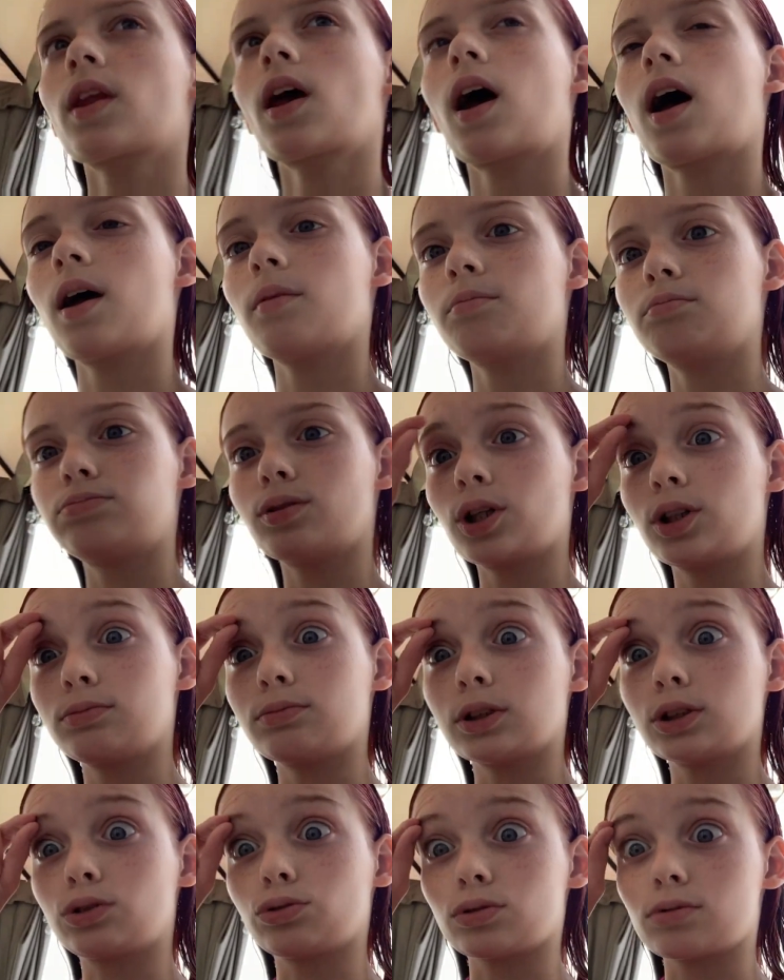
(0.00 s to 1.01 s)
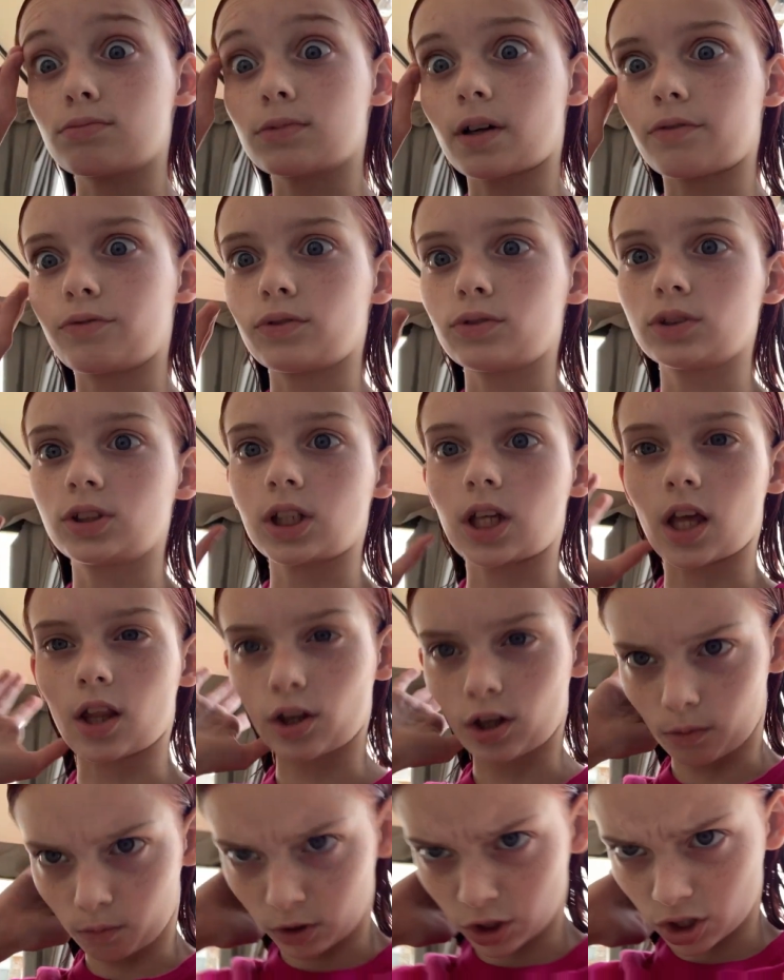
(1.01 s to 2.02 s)
I'm putting my dream duffel together
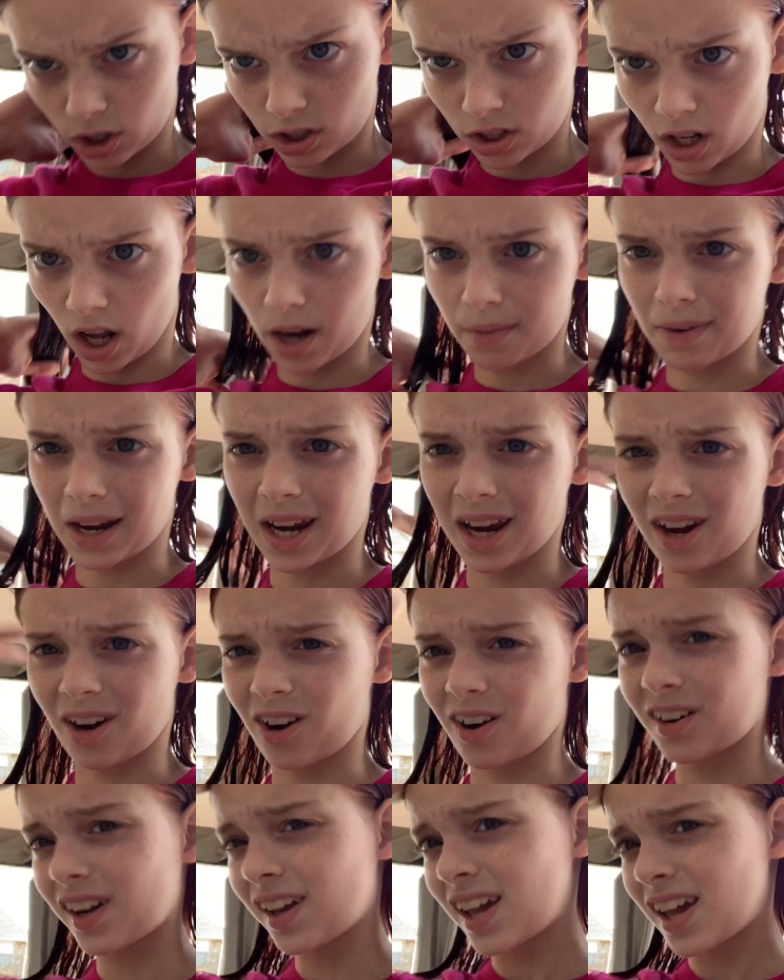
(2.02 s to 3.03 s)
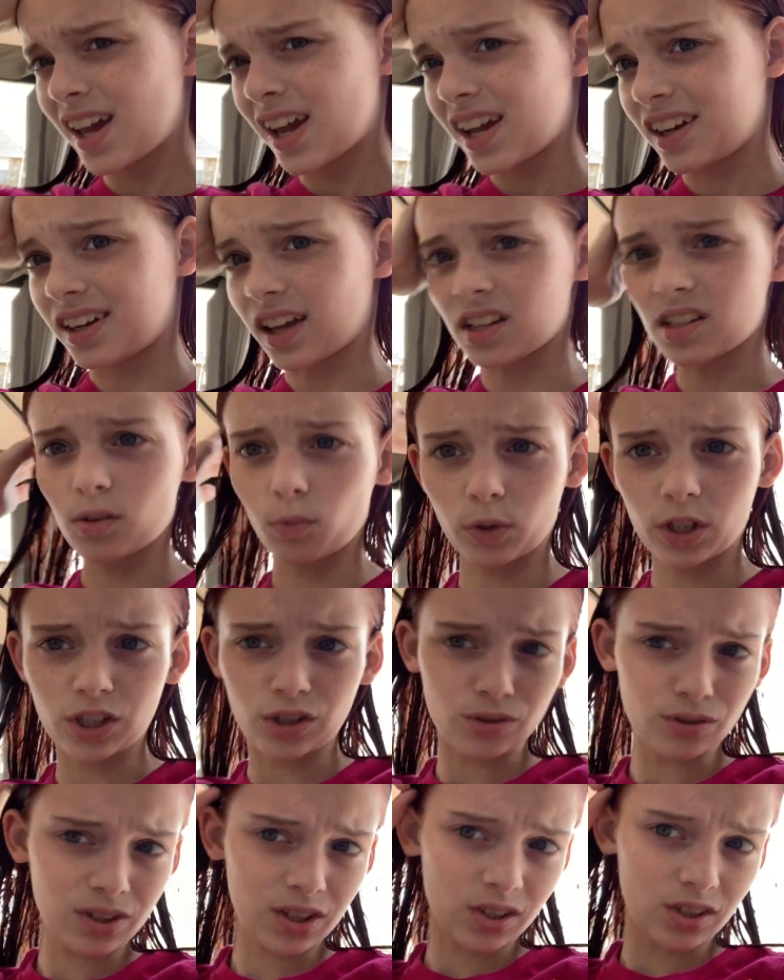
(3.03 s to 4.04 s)
and we just dyed my hair. We
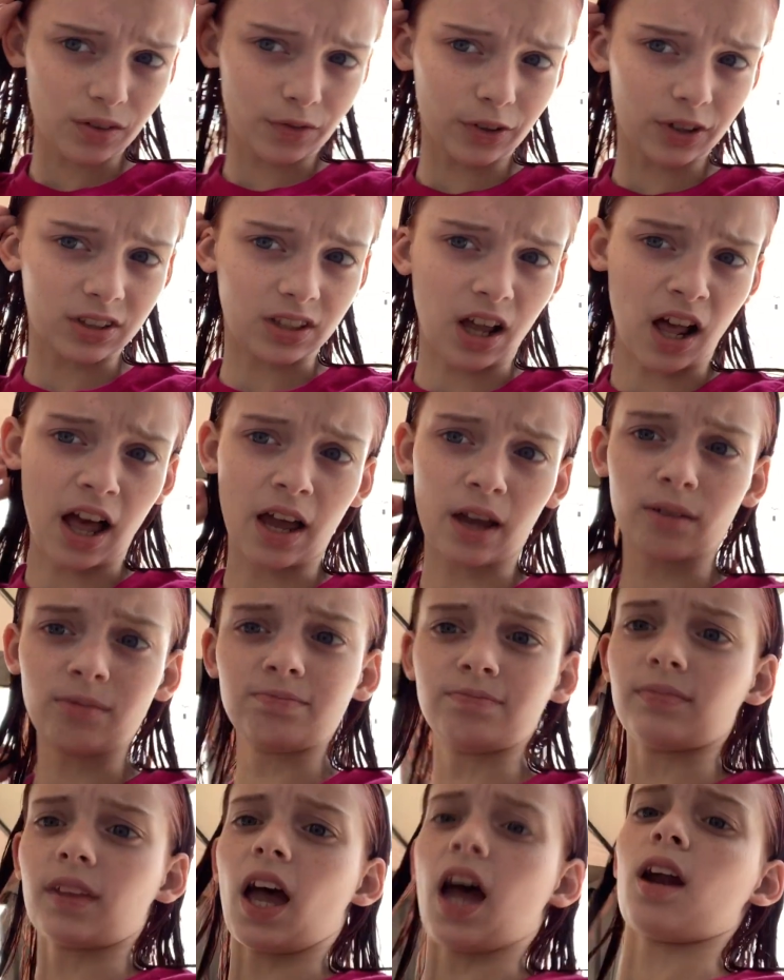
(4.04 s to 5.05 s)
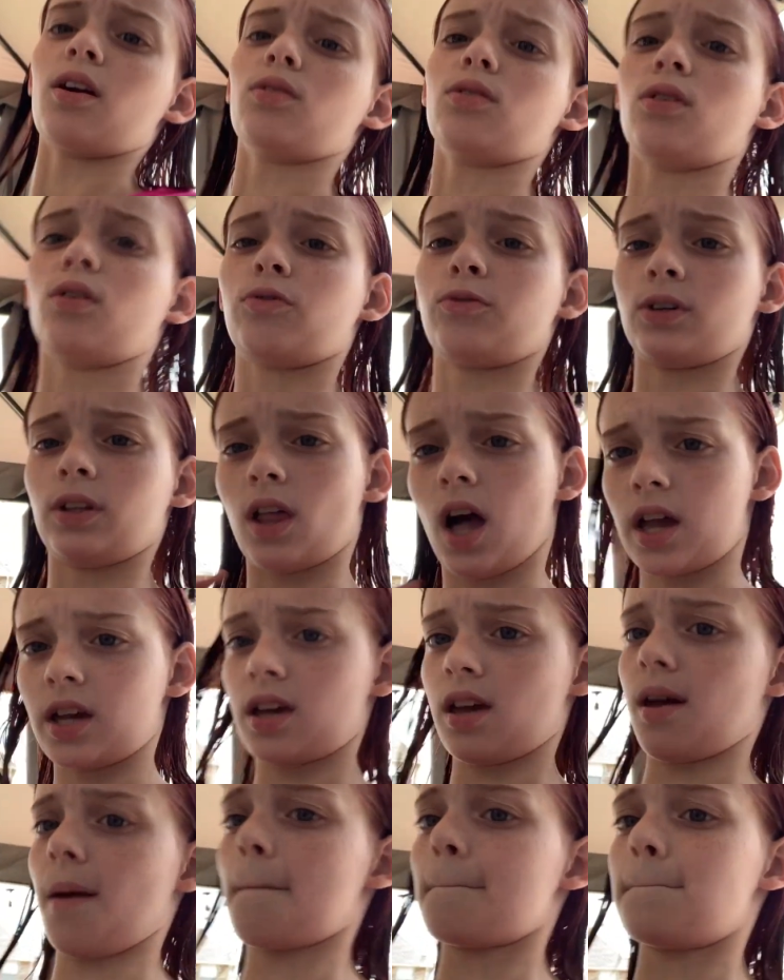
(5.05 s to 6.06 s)
used a different dye. I don't know if we like
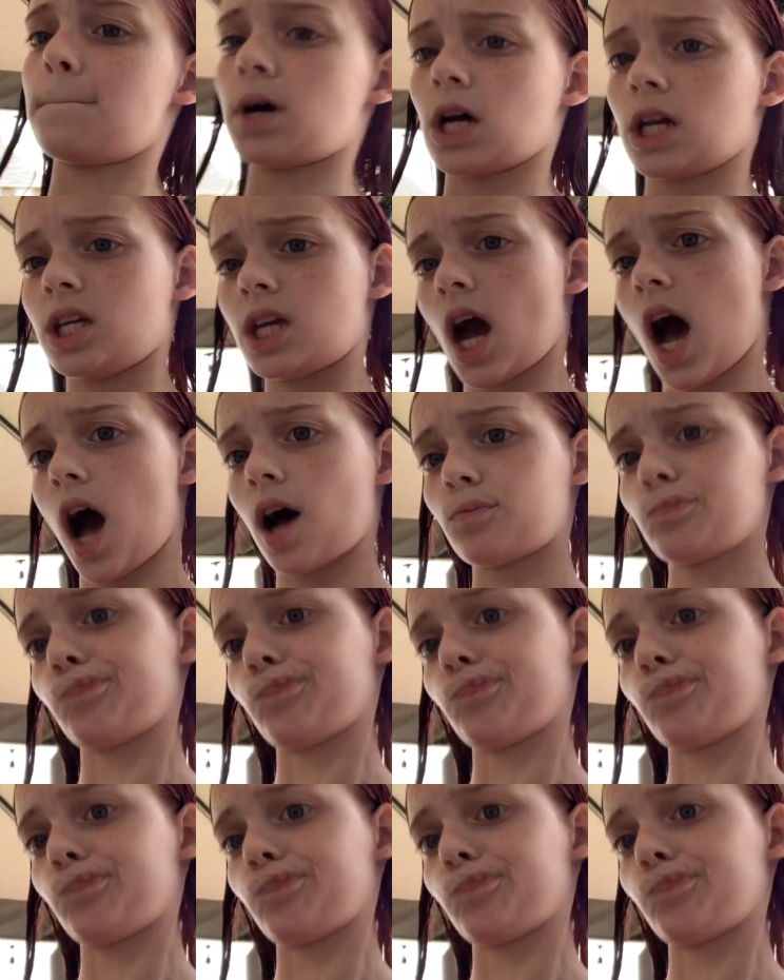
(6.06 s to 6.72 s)
it, but yeah.